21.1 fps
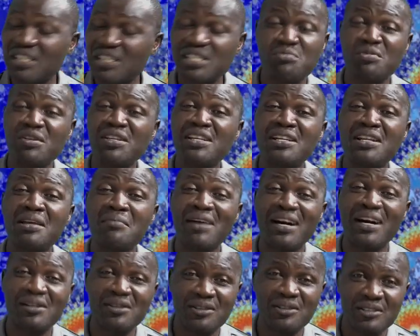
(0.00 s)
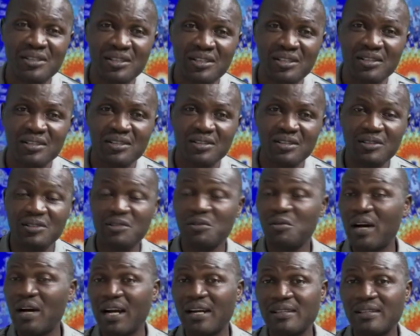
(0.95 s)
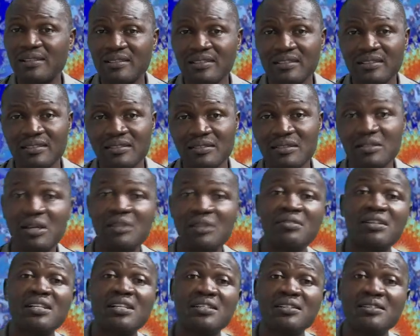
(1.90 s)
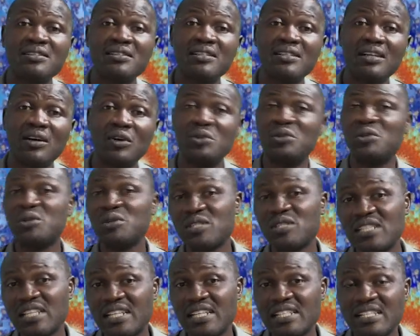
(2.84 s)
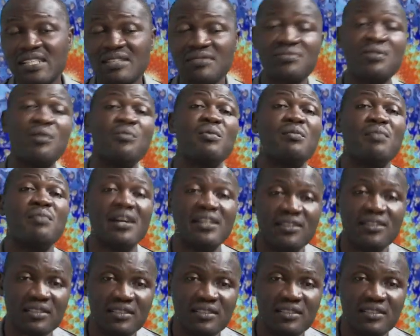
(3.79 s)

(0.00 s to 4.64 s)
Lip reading: been in Ibadan. Otherwise, governing Ondo State from Ibadan.